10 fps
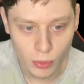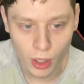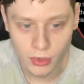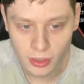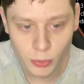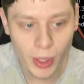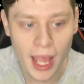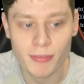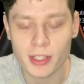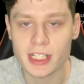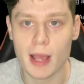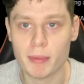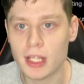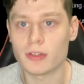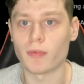since we have the
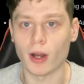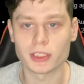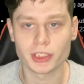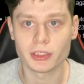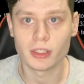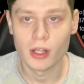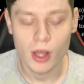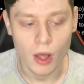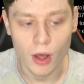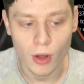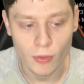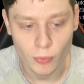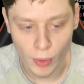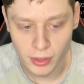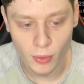Japanese version of
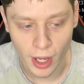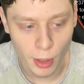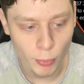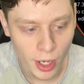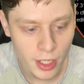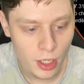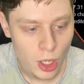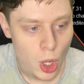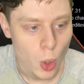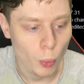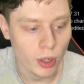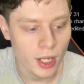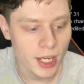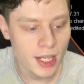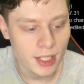Resident Evil Outbreak, we're going to
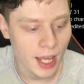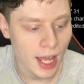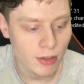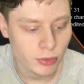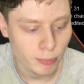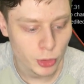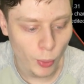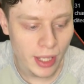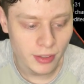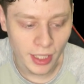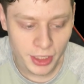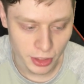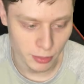need to have some translation